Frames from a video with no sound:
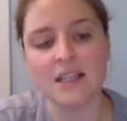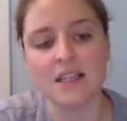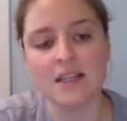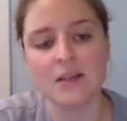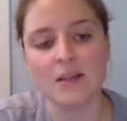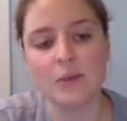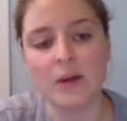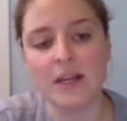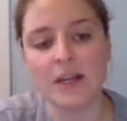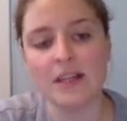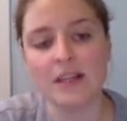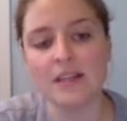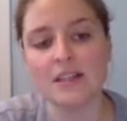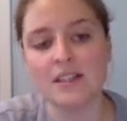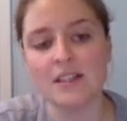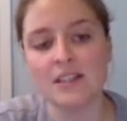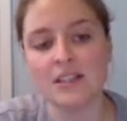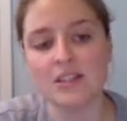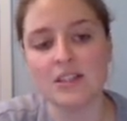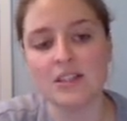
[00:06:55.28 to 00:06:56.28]
1,
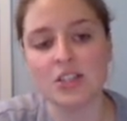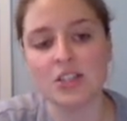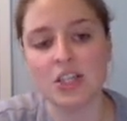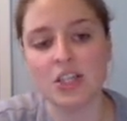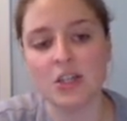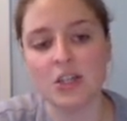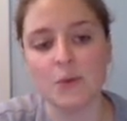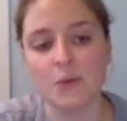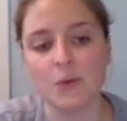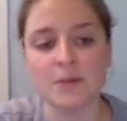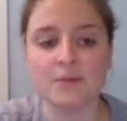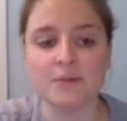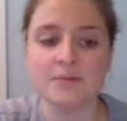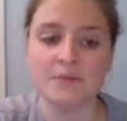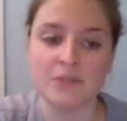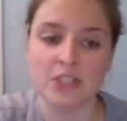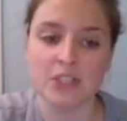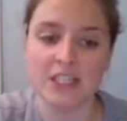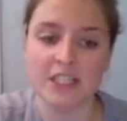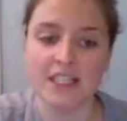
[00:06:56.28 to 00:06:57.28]
2,
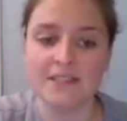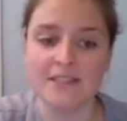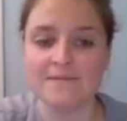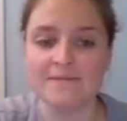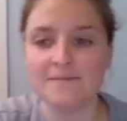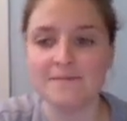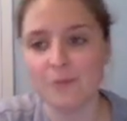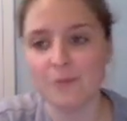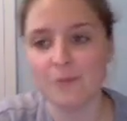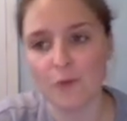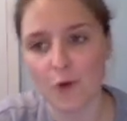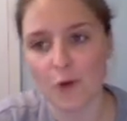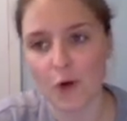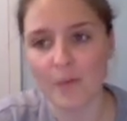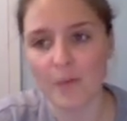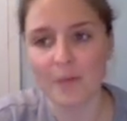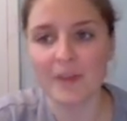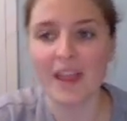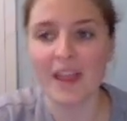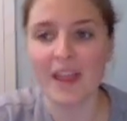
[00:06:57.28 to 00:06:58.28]
3, 4.
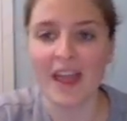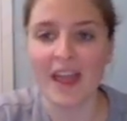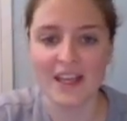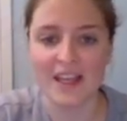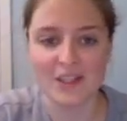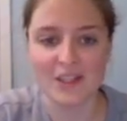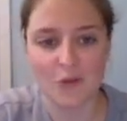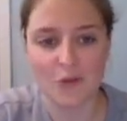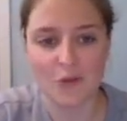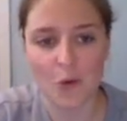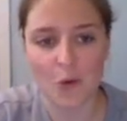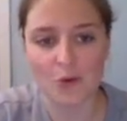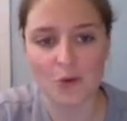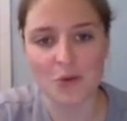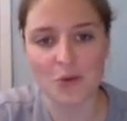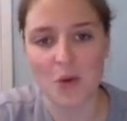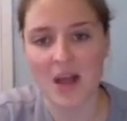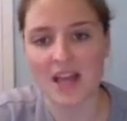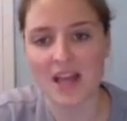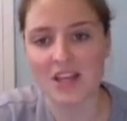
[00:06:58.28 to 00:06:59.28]
It is 4
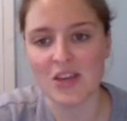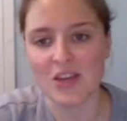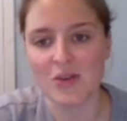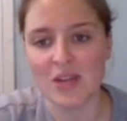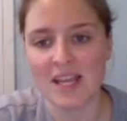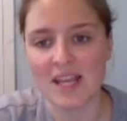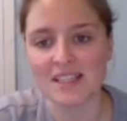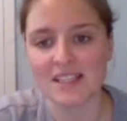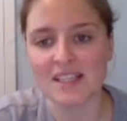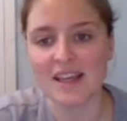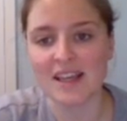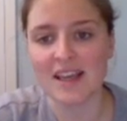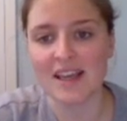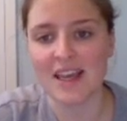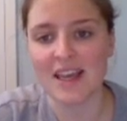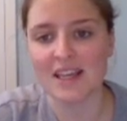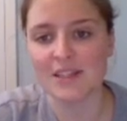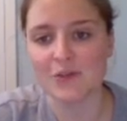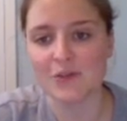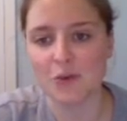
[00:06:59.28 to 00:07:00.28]
square units. It
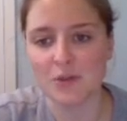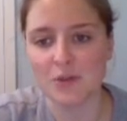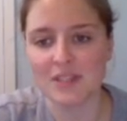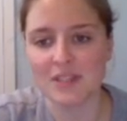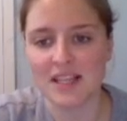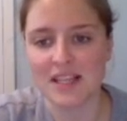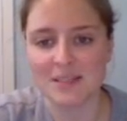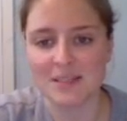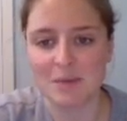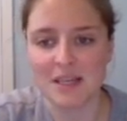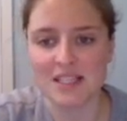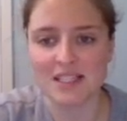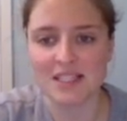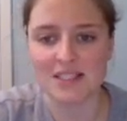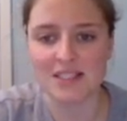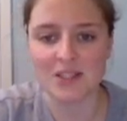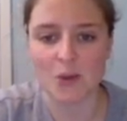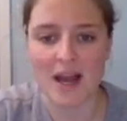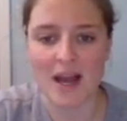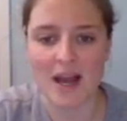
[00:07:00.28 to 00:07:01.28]
is 4 centimetres
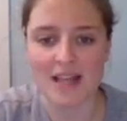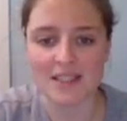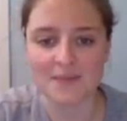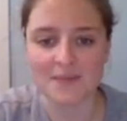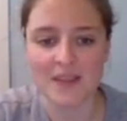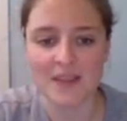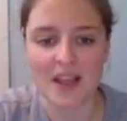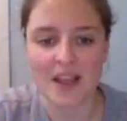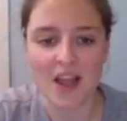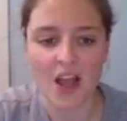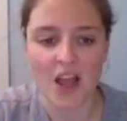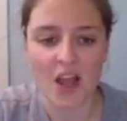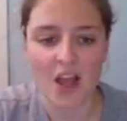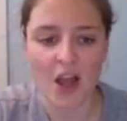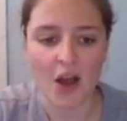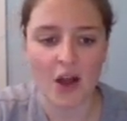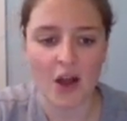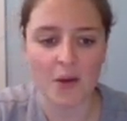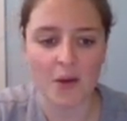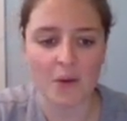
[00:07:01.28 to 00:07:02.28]
squared.
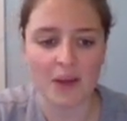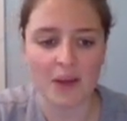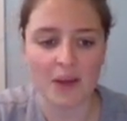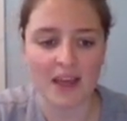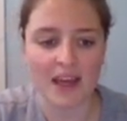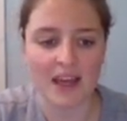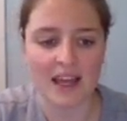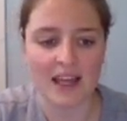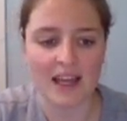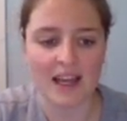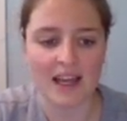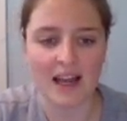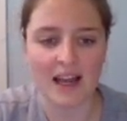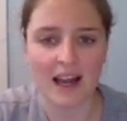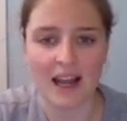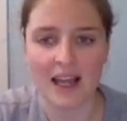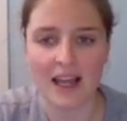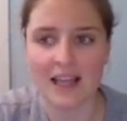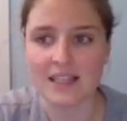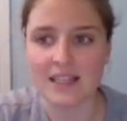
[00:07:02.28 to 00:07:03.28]
Okay,
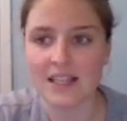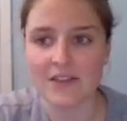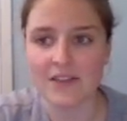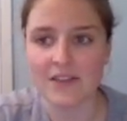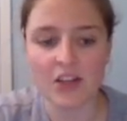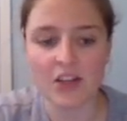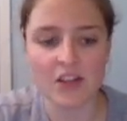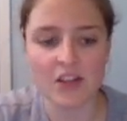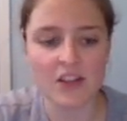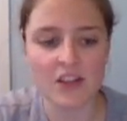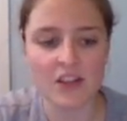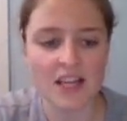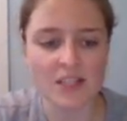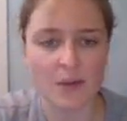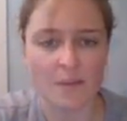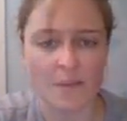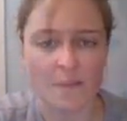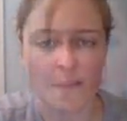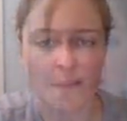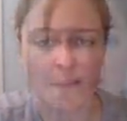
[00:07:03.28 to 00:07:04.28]
let's have a look at the next
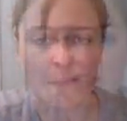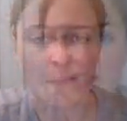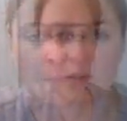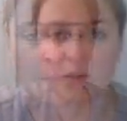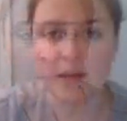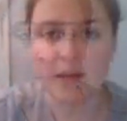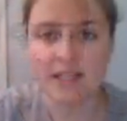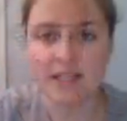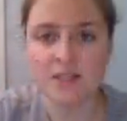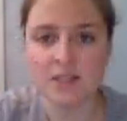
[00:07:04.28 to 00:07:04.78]
one. As always,